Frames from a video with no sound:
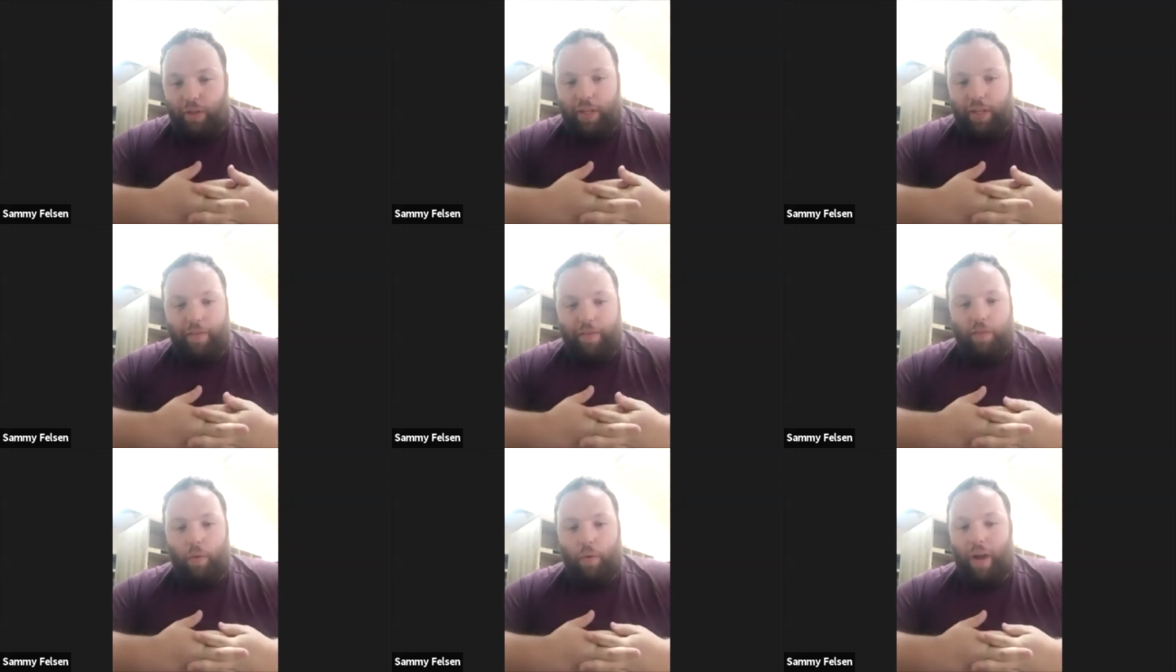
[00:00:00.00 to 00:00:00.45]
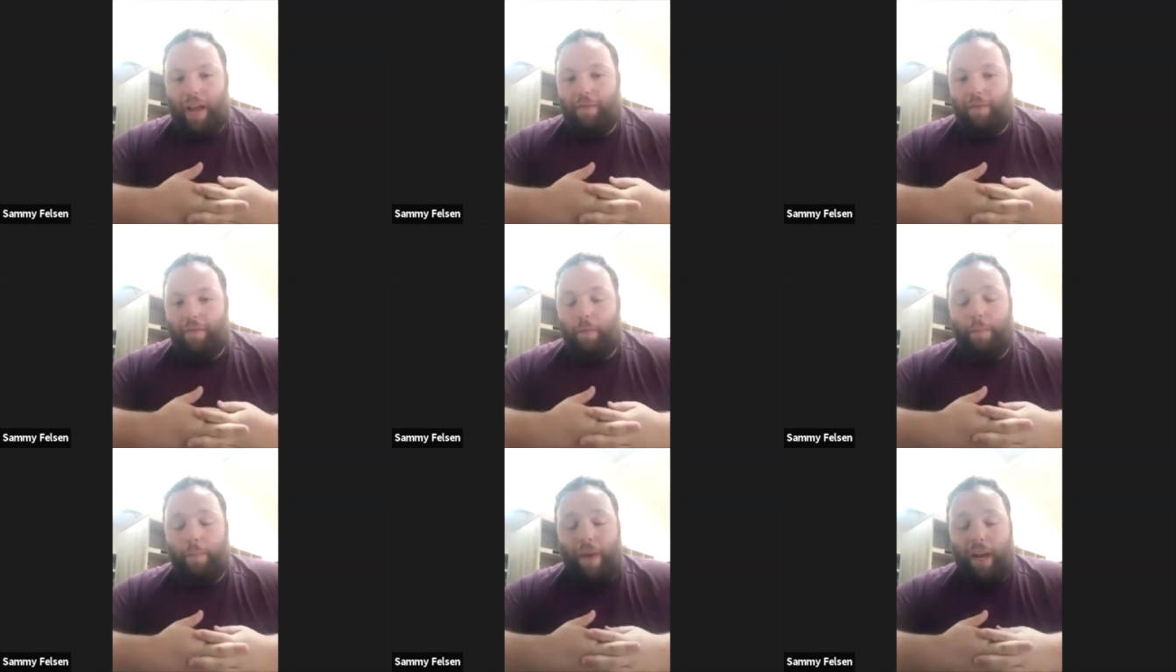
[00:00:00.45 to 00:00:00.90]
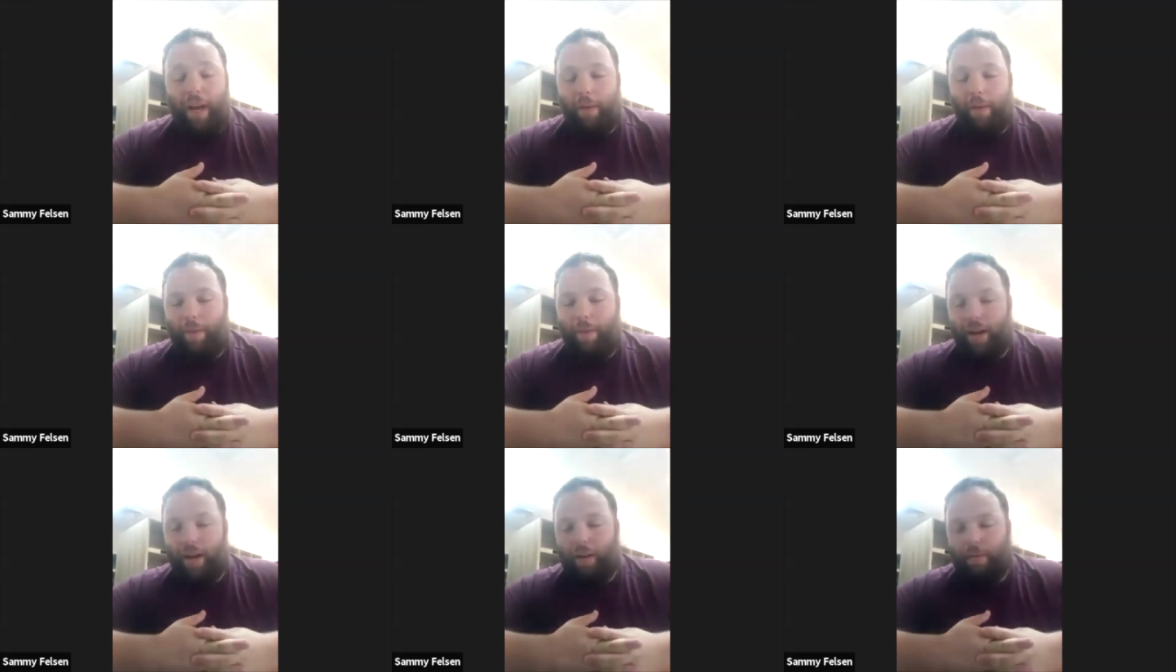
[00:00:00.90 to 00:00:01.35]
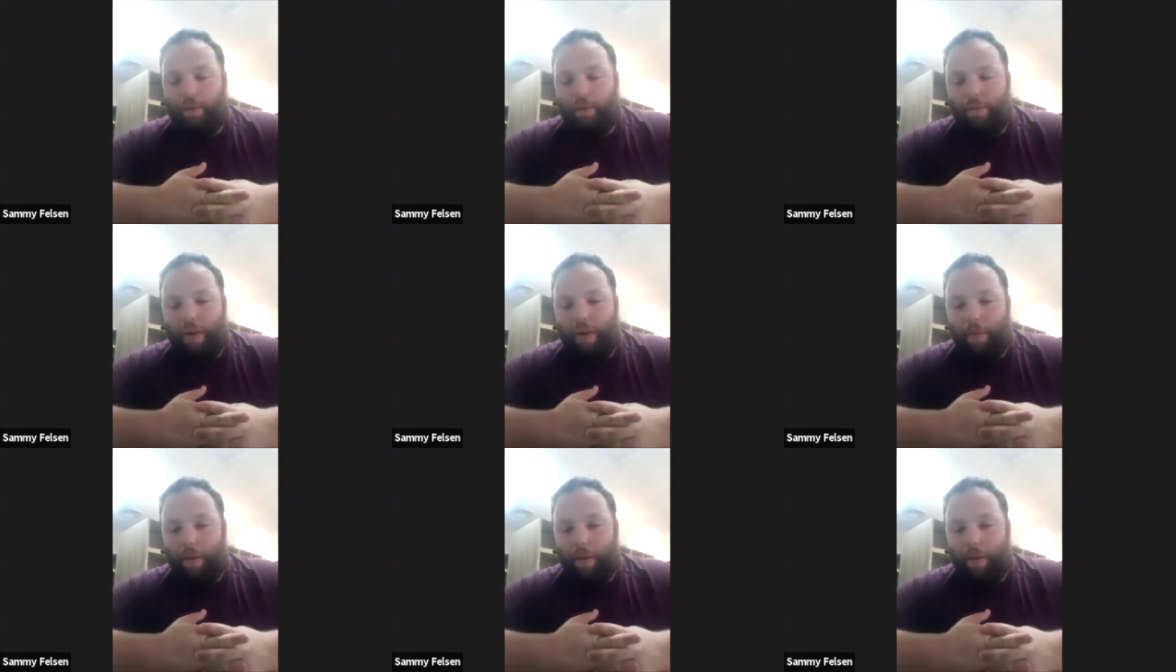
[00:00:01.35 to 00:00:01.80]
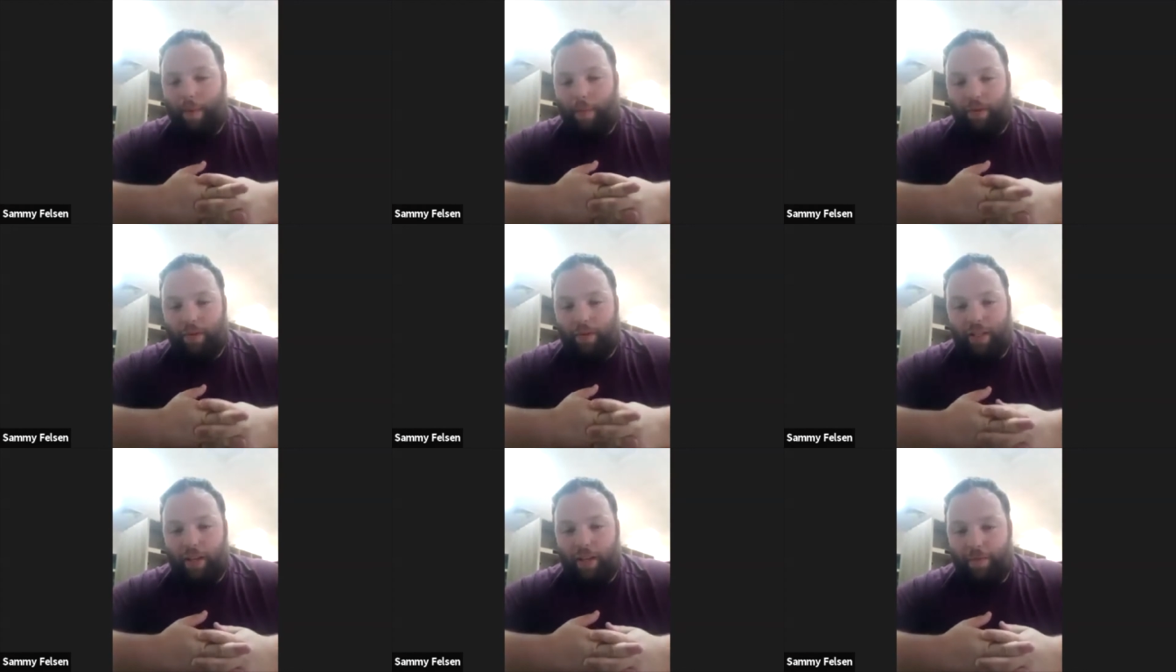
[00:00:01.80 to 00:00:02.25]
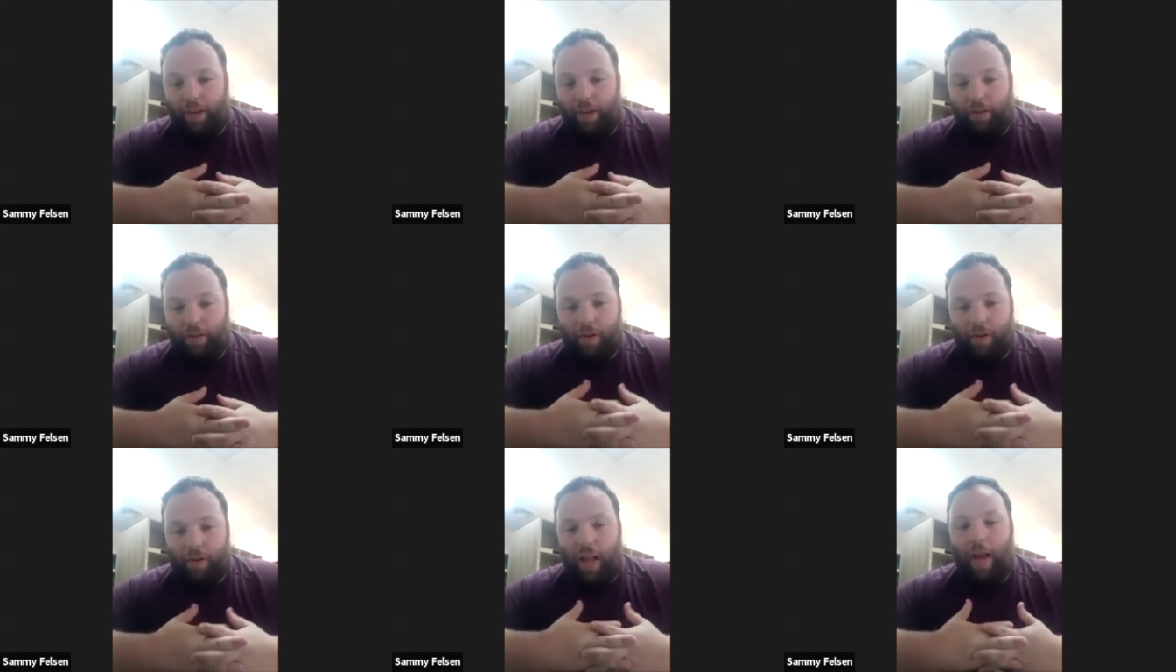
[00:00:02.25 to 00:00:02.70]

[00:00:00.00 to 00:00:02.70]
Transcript: even though I have many, many family members that live in Israel,